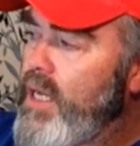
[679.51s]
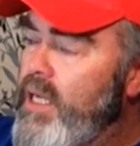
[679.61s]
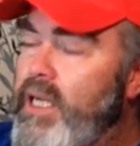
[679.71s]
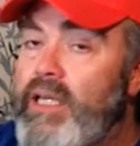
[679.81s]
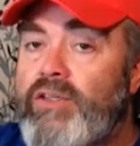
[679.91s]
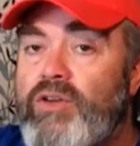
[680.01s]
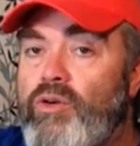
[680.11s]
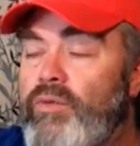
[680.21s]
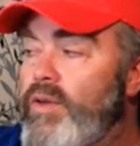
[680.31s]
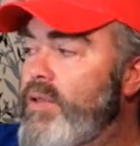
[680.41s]
He is
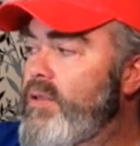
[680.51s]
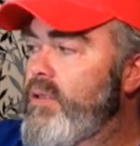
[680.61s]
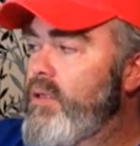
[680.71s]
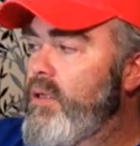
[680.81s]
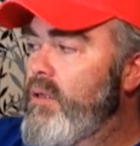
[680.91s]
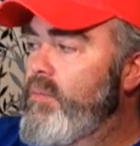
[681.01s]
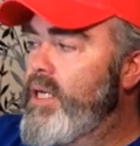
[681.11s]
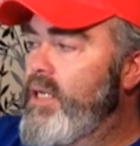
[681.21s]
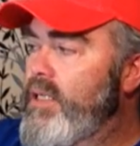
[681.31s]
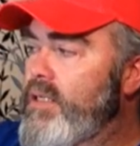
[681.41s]
nervous, but
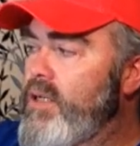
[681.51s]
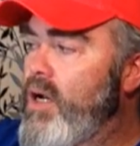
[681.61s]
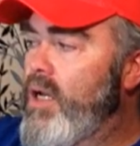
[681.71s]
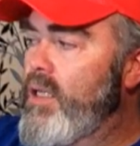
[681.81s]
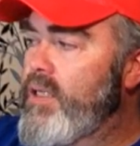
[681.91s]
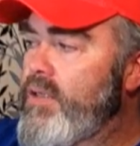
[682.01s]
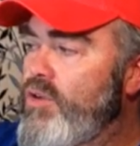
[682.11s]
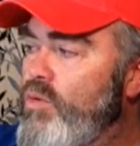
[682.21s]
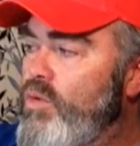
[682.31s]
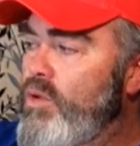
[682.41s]
he does not listen
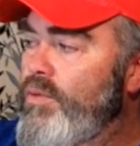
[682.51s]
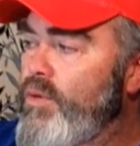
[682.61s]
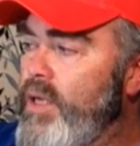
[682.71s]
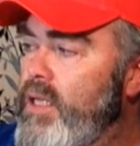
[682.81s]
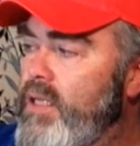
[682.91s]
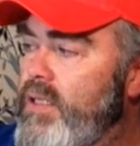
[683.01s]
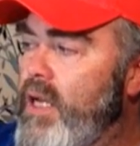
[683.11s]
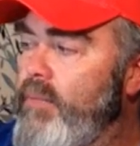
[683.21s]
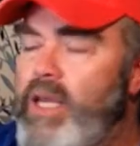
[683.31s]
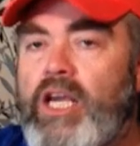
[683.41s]
to Wolverine this
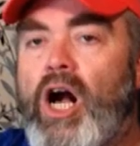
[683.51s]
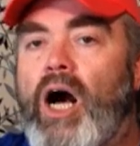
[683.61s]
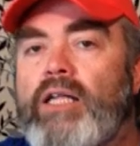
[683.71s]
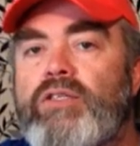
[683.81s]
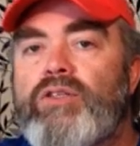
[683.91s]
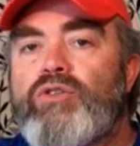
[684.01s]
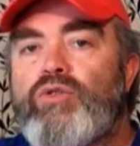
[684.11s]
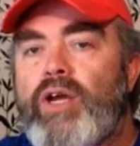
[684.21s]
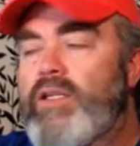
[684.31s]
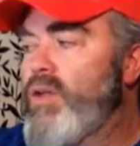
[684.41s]
time. He
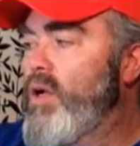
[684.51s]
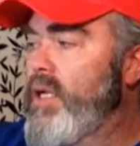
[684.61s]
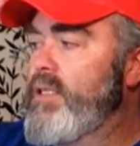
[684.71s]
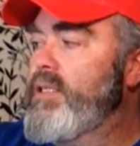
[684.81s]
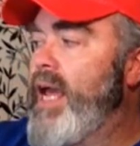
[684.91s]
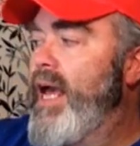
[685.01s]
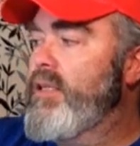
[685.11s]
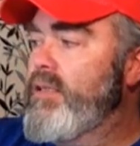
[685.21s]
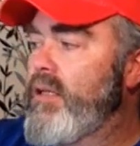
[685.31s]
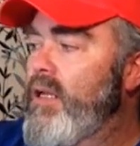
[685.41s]
concentrates on his
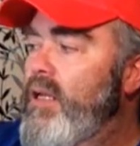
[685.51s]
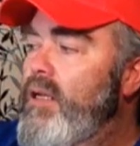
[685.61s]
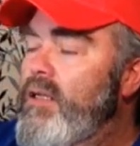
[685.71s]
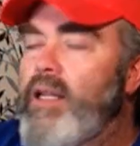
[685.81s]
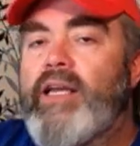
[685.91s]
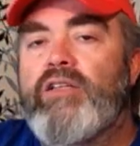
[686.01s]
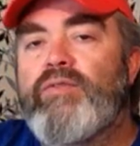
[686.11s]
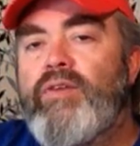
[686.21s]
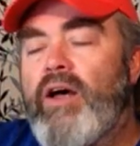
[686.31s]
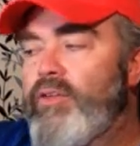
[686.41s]
task, like his
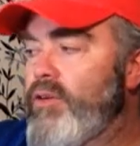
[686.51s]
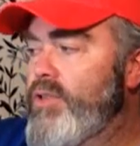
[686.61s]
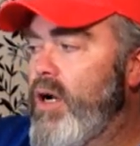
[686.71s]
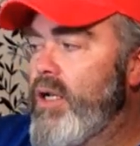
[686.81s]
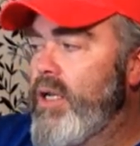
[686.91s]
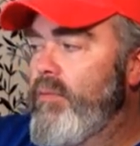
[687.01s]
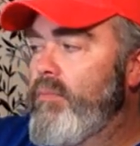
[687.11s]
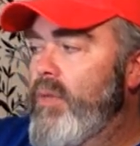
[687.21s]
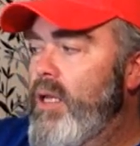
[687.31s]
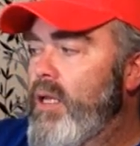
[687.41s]
father taught him,
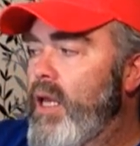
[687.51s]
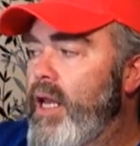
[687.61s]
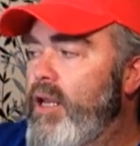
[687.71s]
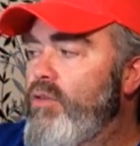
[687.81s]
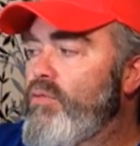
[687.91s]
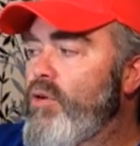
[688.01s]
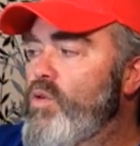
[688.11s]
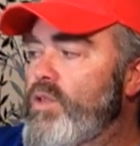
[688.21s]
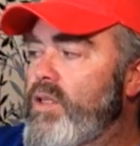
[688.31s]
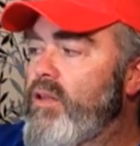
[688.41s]
and he
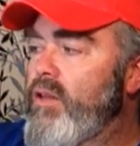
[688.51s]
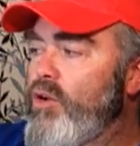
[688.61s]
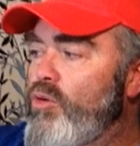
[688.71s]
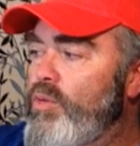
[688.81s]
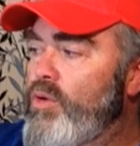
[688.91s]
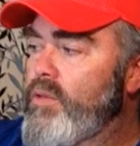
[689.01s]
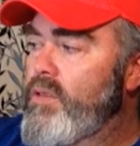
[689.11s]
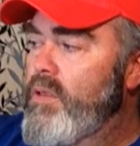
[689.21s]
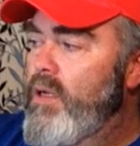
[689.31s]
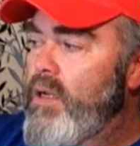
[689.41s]
throws the thunderbolt.
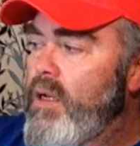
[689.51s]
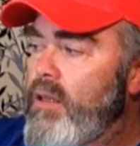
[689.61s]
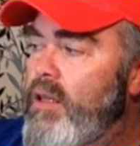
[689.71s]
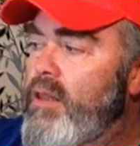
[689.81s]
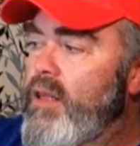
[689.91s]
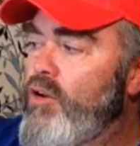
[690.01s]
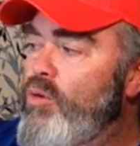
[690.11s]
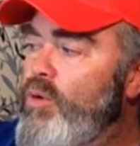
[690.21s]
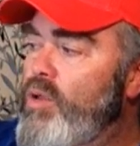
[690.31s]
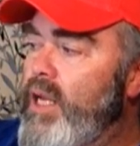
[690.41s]
The
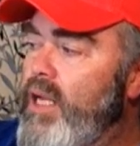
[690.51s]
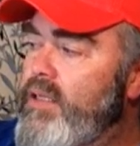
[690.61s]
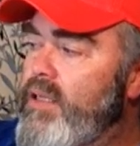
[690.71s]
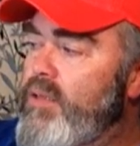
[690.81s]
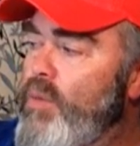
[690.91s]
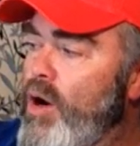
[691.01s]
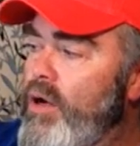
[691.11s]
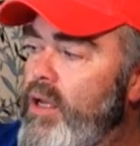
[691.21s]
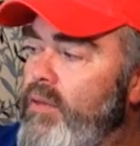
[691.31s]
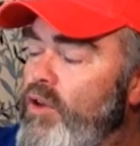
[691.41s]
thunderbolt hits its
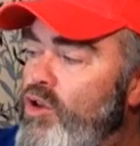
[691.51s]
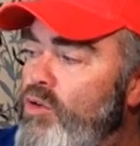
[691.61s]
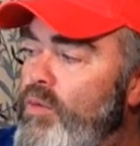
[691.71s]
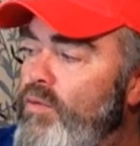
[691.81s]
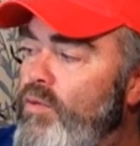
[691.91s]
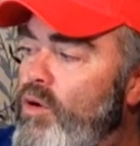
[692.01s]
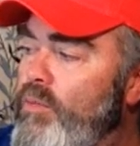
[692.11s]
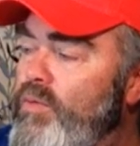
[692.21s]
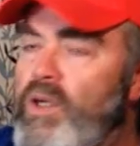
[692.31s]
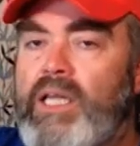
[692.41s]
mark, and the human form
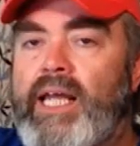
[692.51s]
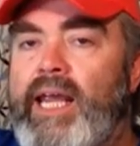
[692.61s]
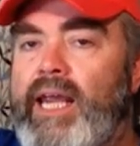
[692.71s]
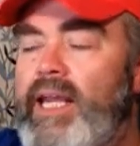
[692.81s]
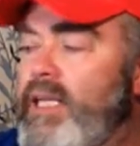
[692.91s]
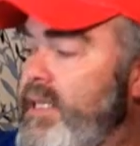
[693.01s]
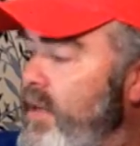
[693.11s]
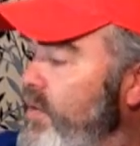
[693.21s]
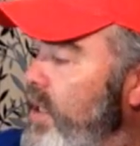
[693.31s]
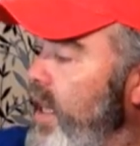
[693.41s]
of clay is given